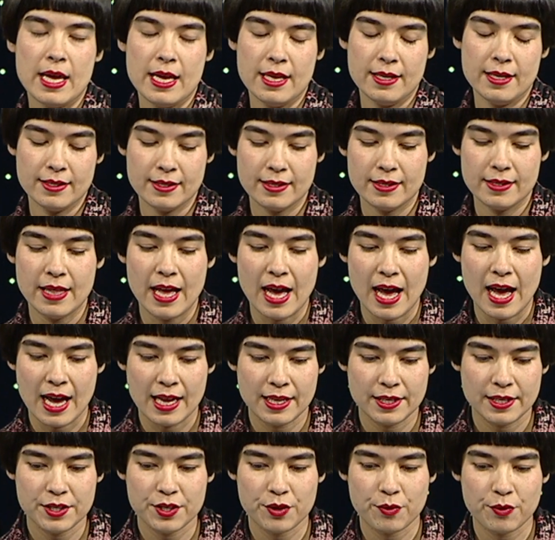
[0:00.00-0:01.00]
is
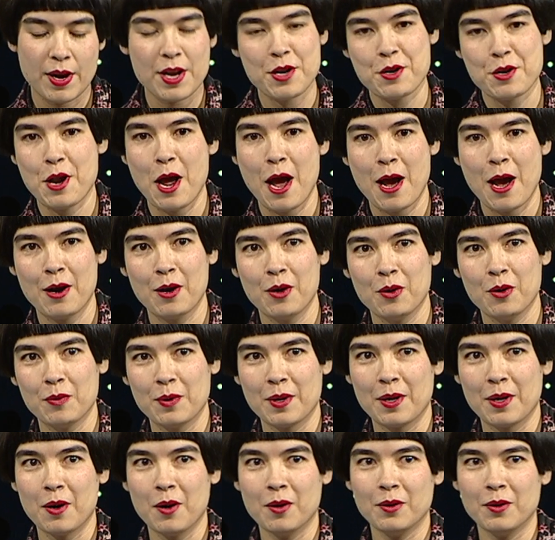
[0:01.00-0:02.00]
that right now
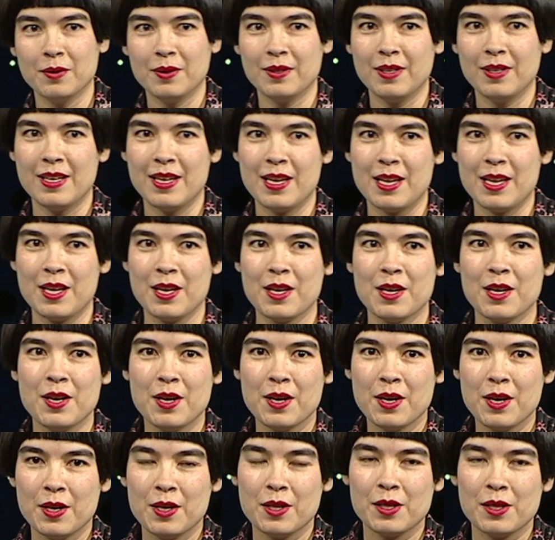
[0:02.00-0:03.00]
we're only
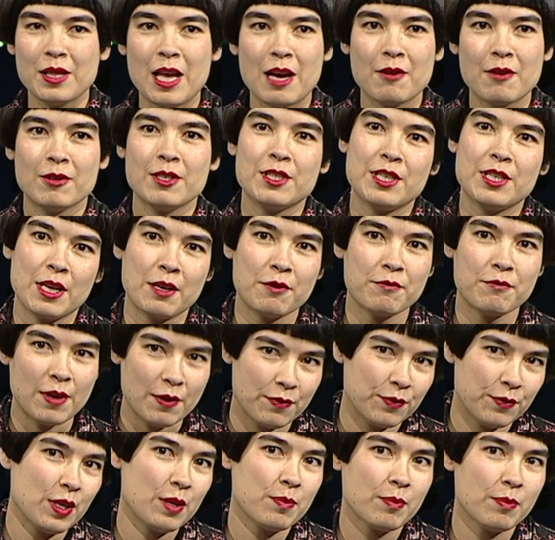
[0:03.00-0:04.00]
leveraging
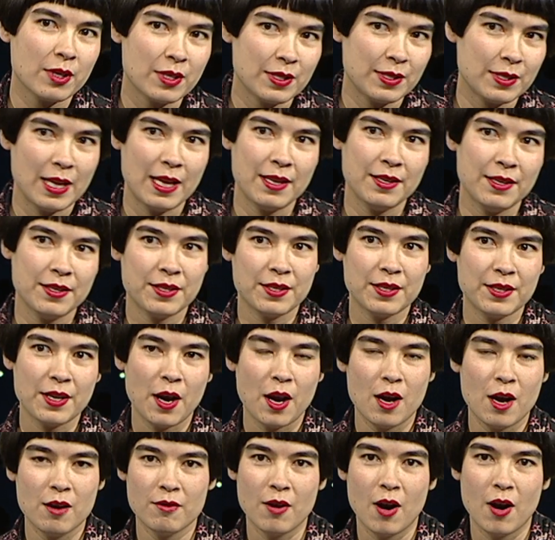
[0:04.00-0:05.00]
50%
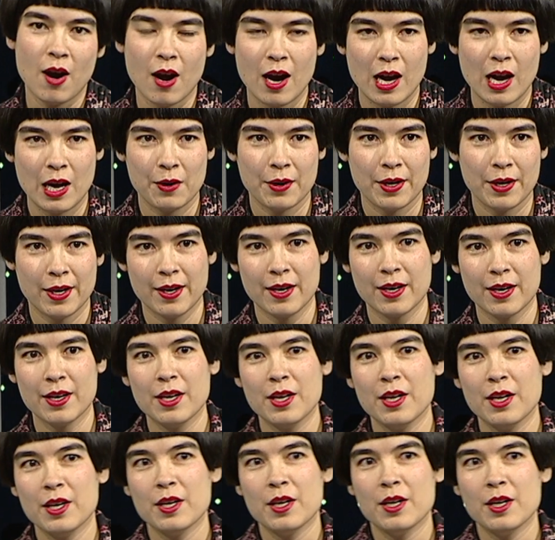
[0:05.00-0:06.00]

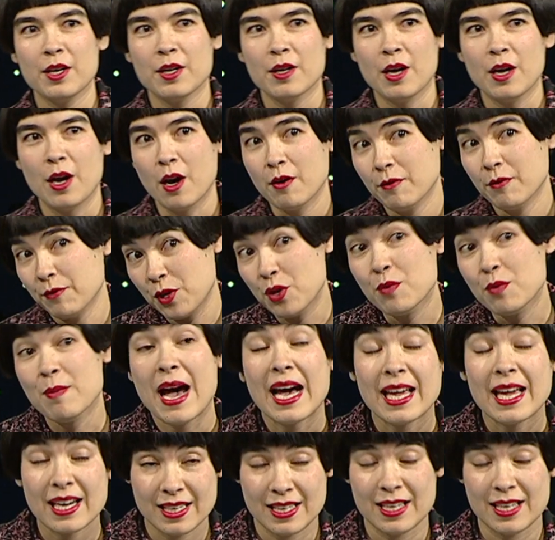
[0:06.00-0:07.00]
of
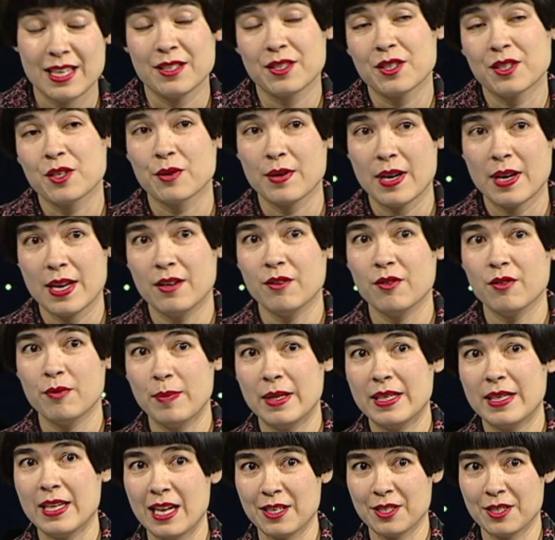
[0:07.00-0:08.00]
humanity's creative
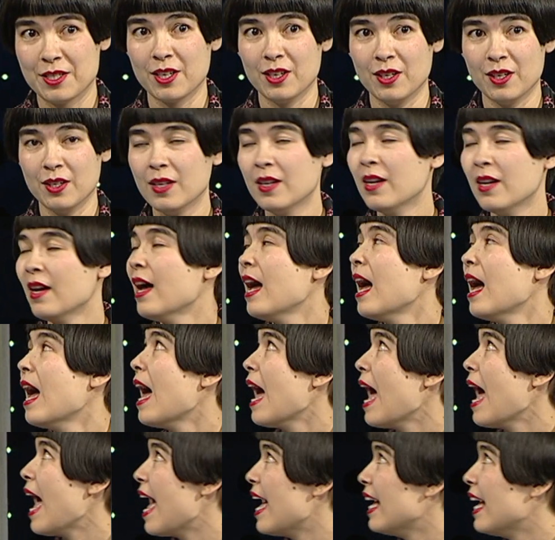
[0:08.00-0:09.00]
potential.
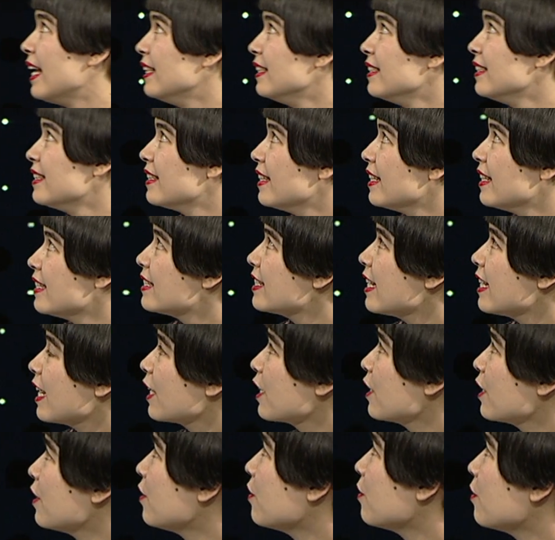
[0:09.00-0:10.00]
And the
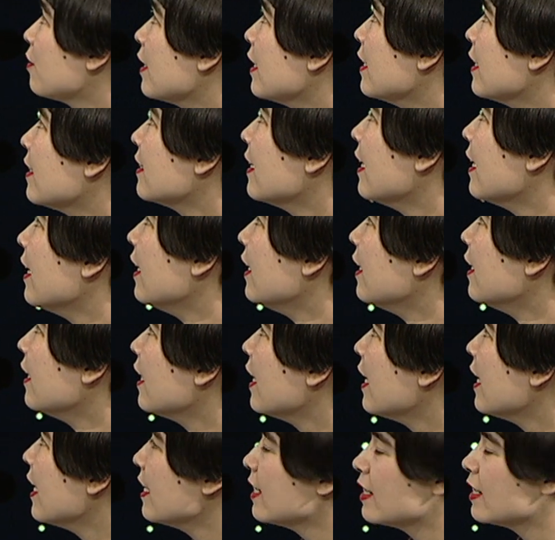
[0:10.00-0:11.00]
second
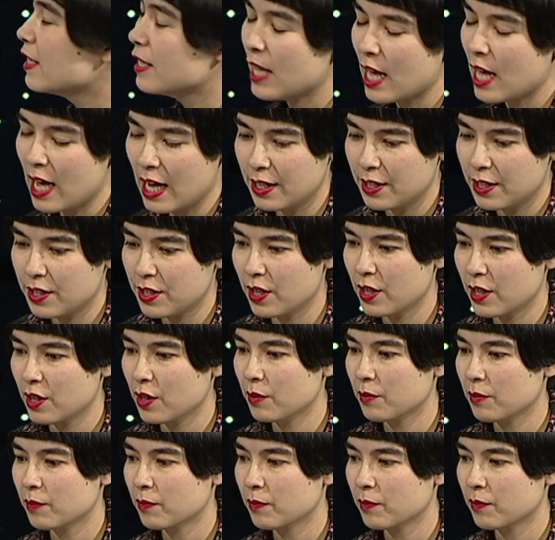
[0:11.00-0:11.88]
reason is that